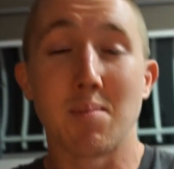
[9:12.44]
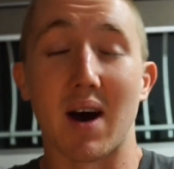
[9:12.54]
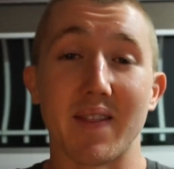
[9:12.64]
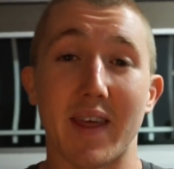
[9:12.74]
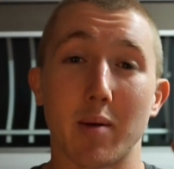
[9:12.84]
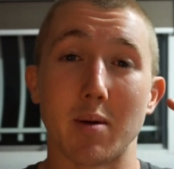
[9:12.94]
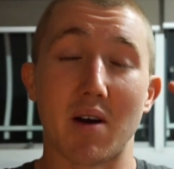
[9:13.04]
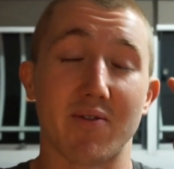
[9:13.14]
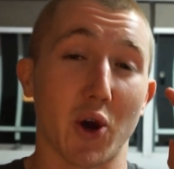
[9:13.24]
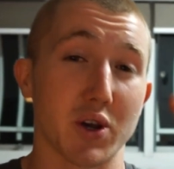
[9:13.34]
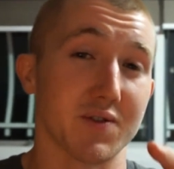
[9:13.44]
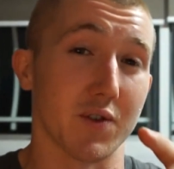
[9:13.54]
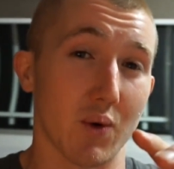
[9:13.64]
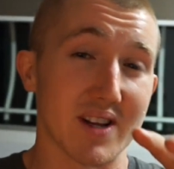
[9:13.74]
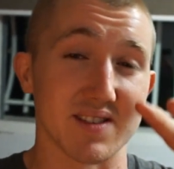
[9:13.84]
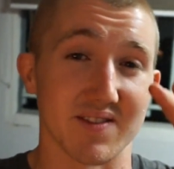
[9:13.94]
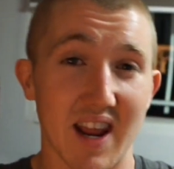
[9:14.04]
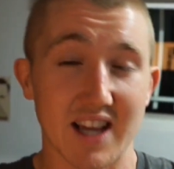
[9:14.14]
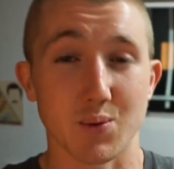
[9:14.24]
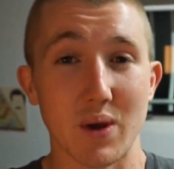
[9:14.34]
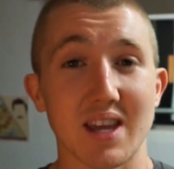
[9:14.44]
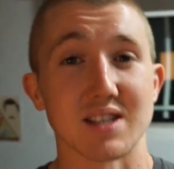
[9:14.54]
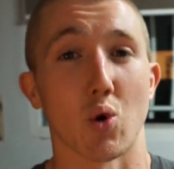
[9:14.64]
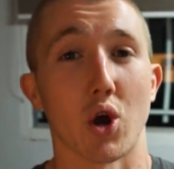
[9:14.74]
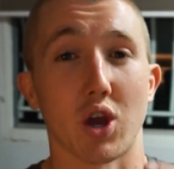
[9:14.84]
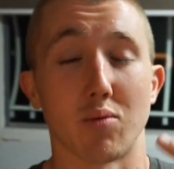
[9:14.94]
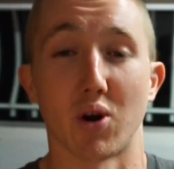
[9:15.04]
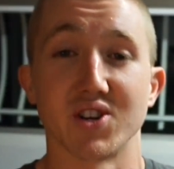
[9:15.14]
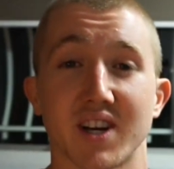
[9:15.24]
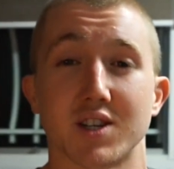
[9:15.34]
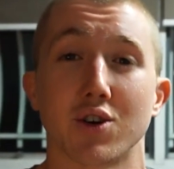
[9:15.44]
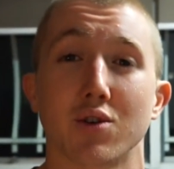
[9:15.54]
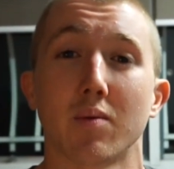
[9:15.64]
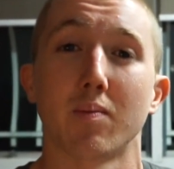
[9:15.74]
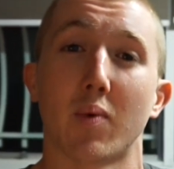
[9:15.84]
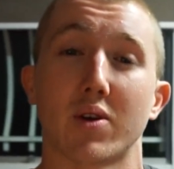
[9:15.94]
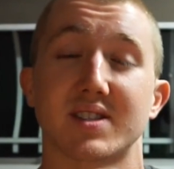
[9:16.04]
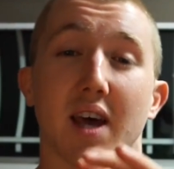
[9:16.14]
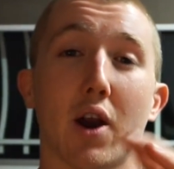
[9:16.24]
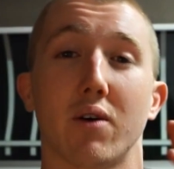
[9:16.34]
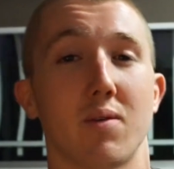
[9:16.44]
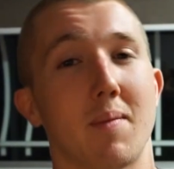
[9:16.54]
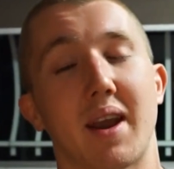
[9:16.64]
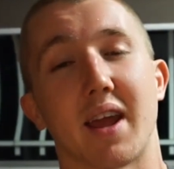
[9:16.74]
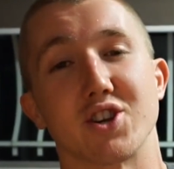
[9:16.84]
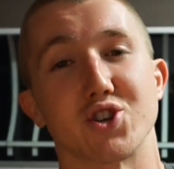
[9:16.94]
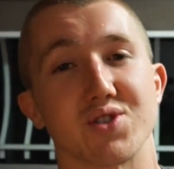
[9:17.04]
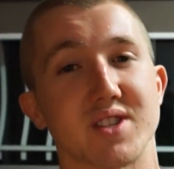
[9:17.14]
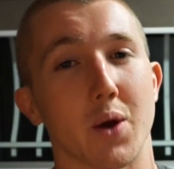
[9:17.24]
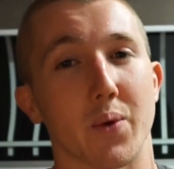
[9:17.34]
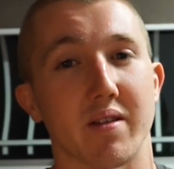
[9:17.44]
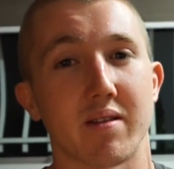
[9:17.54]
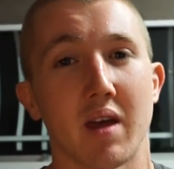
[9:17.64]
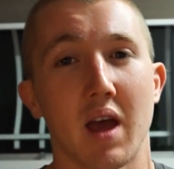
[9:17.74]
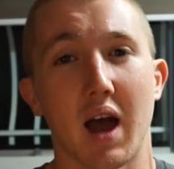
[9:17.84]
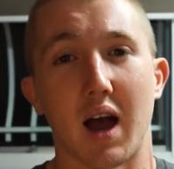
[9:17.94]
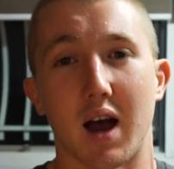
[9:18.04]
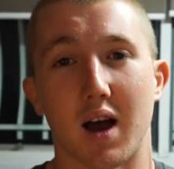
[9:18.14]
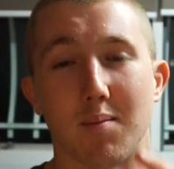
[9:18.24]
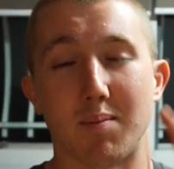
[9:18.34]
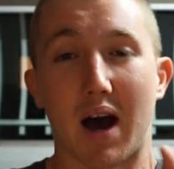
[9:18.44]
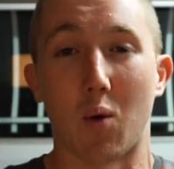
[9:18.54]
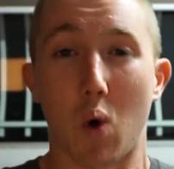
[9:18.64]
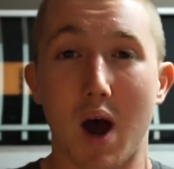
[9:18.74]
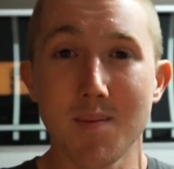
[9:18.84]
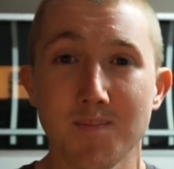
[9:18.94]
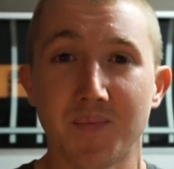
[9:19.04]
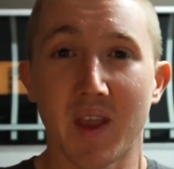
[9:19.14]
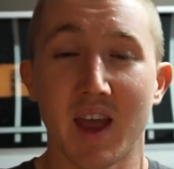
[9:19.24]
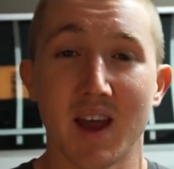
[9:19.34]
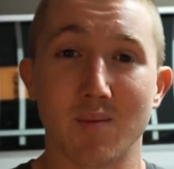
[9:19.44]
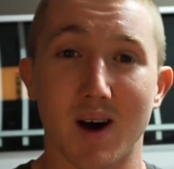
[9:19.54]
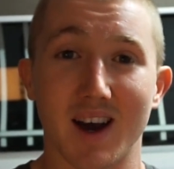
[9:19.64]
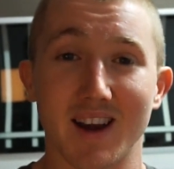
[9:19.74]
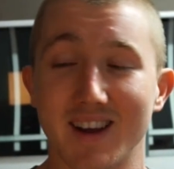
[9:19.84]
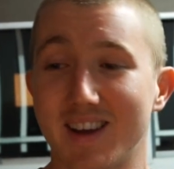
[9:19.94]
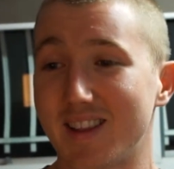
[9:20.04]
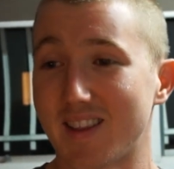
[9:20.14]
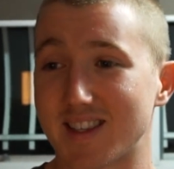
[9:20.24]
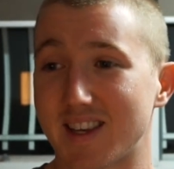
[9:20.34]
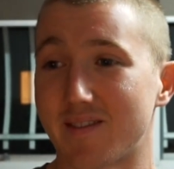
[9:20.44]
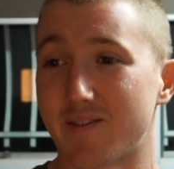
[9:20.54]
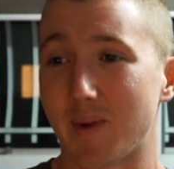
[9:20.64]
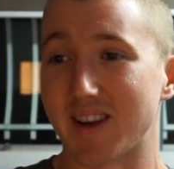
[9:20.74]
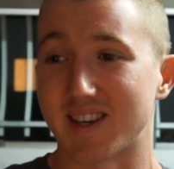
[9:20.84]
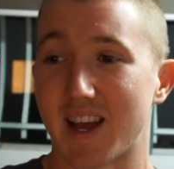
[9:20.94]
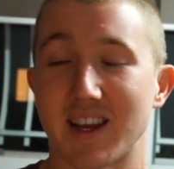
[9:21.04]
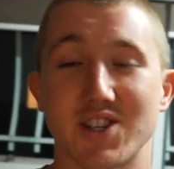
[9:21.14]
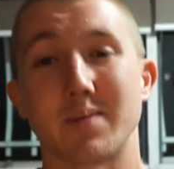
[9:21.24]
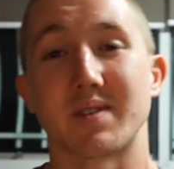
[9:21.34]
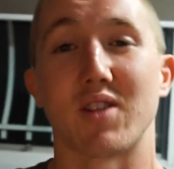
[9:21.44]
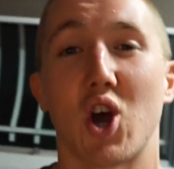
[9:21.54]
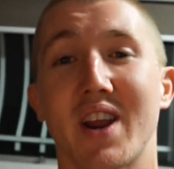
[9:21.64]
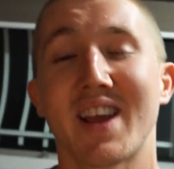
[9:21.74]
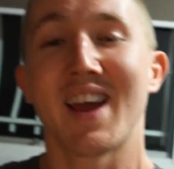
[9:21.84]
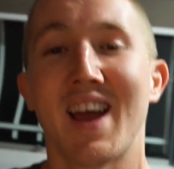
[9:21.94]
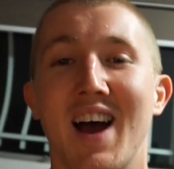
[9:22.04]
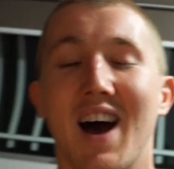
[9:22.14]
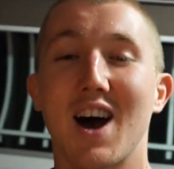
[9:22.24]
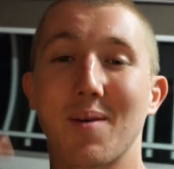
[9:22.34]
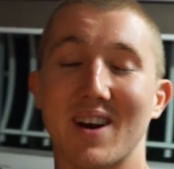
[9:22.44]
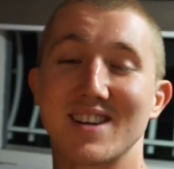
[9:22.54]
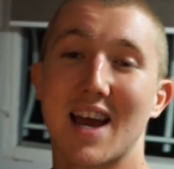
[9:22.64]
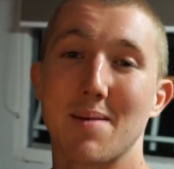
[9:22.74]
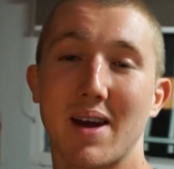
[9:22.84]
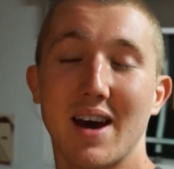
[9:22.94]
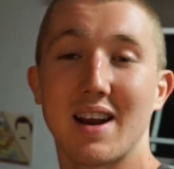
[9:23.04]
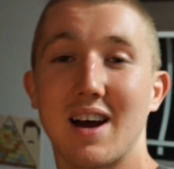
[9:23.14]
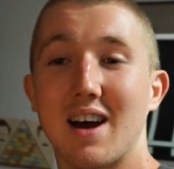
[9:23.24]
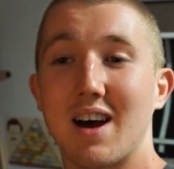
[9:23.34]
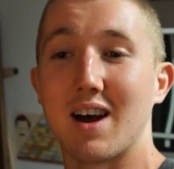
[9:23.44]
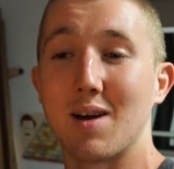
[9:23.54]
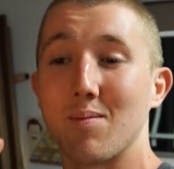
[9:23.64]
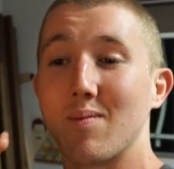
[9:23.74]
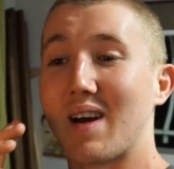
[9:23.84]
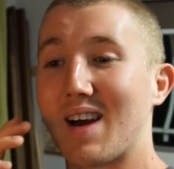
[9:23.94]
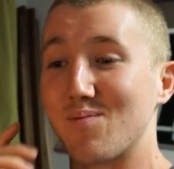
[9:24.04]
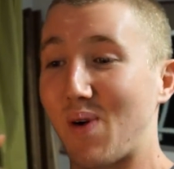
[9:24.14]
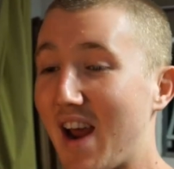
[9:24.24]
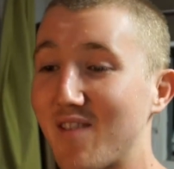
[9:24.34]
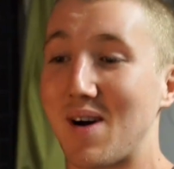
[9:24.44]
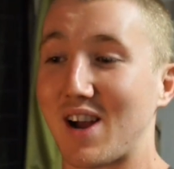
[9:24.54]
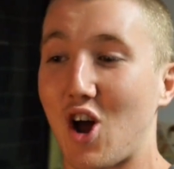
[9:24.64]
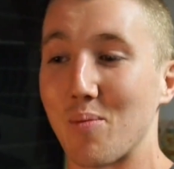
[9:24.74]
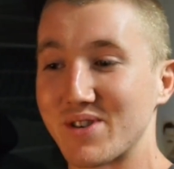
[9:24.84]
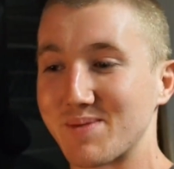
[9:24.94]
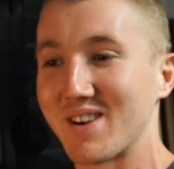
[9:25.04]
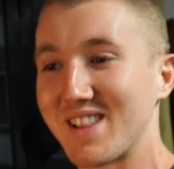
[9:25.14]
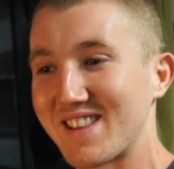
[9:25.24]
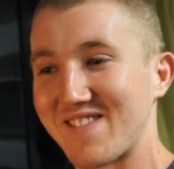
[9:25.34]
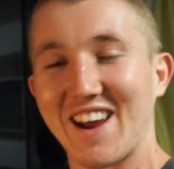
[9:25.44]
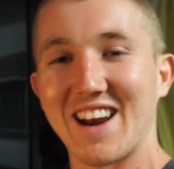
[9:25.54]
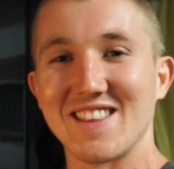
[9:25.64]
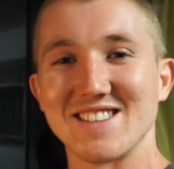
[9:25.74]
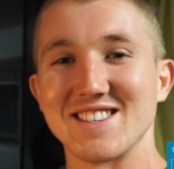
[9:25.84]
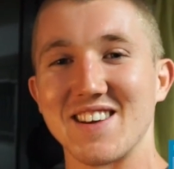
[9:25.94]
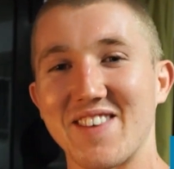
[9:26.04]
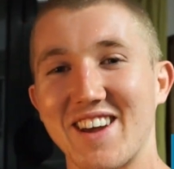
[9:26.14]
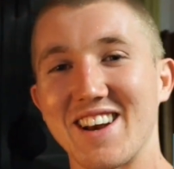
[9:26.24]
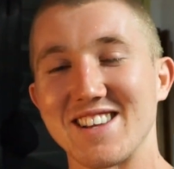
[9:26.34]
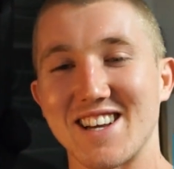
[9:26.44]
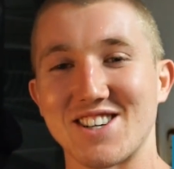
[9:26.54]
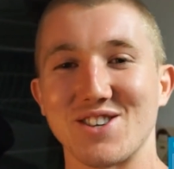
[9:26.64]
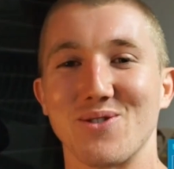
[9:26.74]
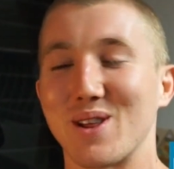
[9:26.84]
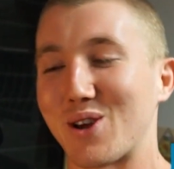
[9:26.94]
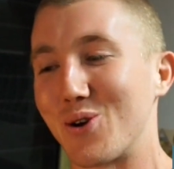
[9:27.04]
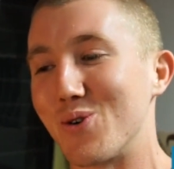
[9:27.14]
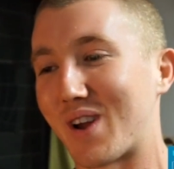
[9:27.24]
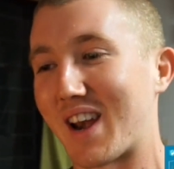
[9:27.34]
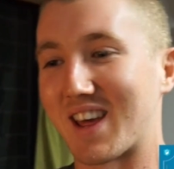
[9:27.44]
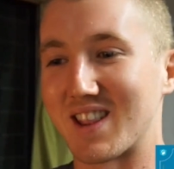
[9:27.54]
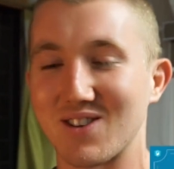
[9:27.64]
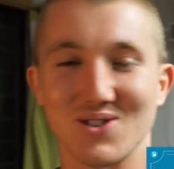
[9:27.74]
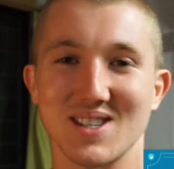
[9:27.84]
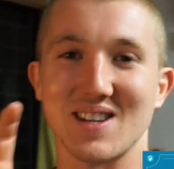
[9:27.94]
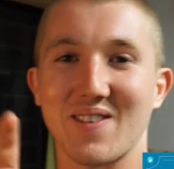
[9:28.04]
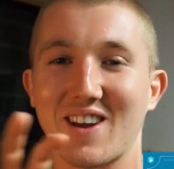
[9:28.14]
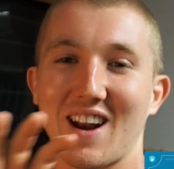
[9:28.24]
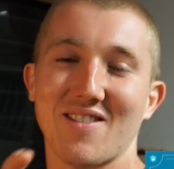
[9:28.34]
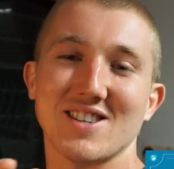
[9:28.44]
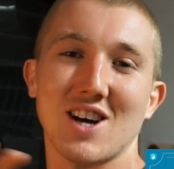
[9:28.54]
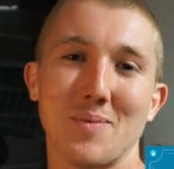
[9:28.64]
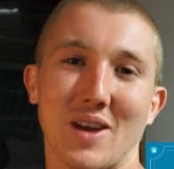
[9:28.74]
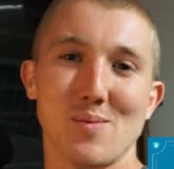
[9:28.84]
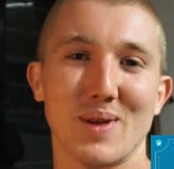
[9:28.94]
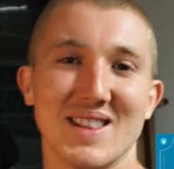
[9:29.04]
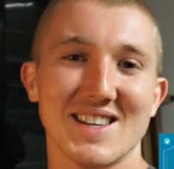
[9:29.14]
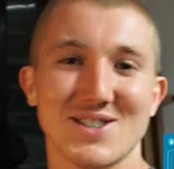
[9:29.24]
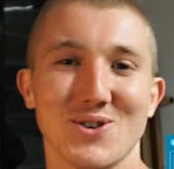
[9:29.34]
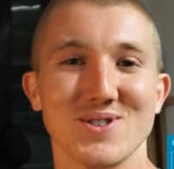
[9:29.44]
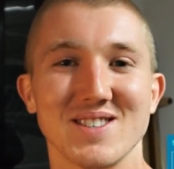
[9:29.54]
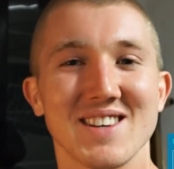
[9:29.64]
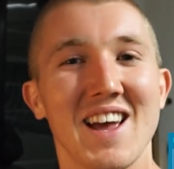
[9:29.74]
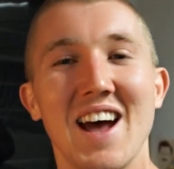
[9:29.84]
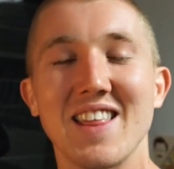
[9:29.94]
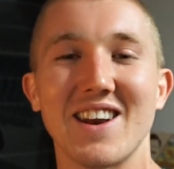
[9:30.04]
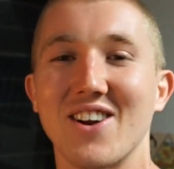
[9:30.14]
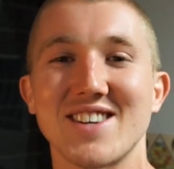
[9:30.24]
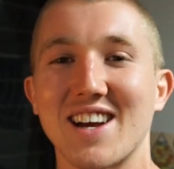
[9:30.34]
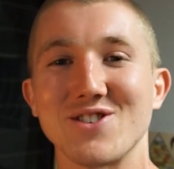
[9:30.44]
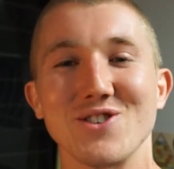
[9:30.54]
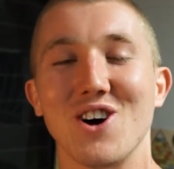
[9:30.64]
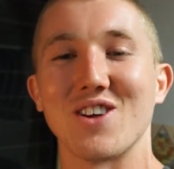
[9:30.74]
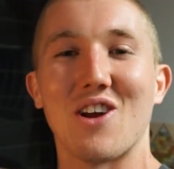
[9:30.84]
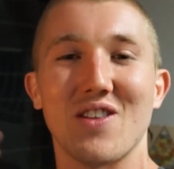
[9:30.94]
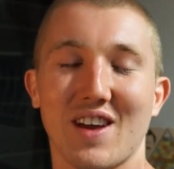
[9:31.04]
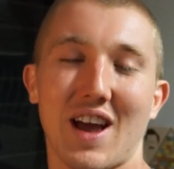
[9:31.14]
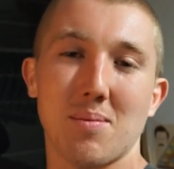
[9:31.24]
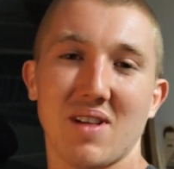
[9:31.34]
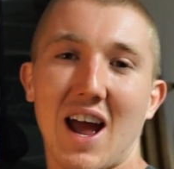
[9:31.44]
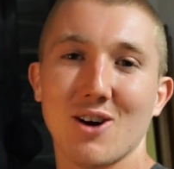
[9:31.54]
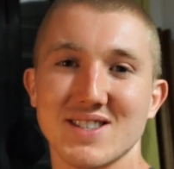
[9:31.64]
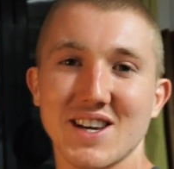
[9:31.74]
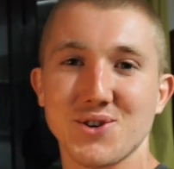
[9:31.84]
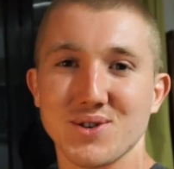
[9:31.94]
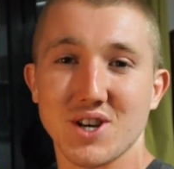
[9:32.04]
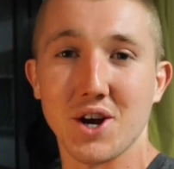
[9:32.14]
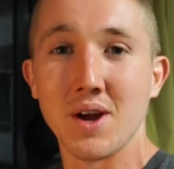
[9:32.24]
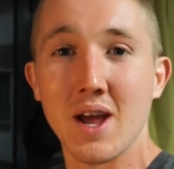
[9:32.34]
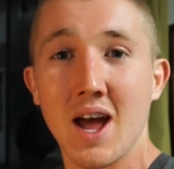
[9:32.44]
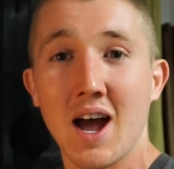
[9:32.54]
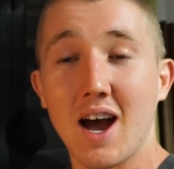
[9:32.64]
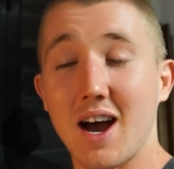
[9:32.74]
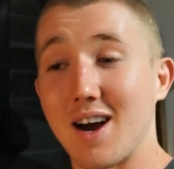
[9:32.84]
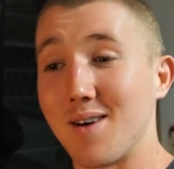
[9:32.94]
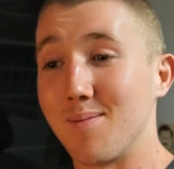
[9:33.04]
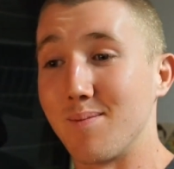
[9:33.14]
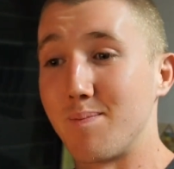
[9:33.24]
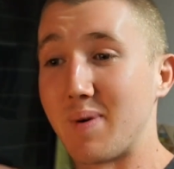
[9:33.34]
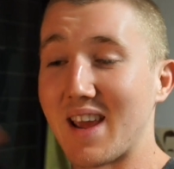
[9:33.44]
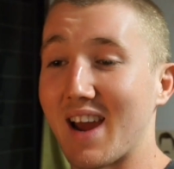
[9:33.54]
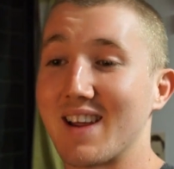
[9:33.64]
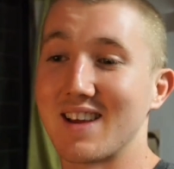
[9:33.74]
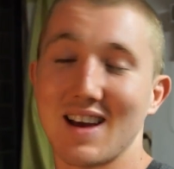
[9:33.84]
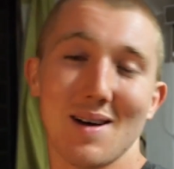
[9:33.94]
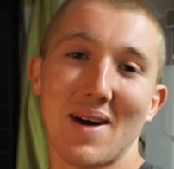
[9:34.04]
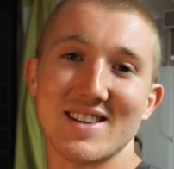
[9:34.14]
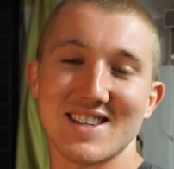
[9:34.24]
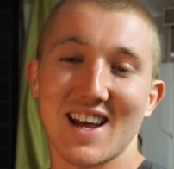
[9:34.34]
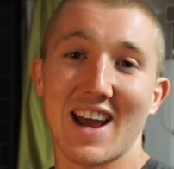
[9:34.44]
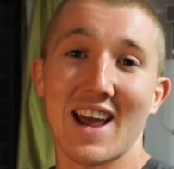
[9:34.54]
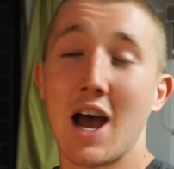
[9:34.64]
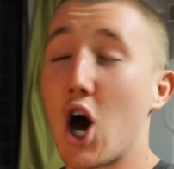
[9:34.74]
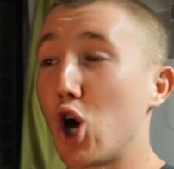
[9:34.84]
But that'll be my focus for the rest of next week is working on project two. I'll start off on Monday and Tuesday with um, part one. But that's it for me today in terms of learning. I'm going to tap out. I'm proud of my accomplishment for getting this certificate. It's actually really cool getting a little certificate every time you complete these courses. They don't take too long, they're only a couple of hours each or so. Um, but yeah, amazing day.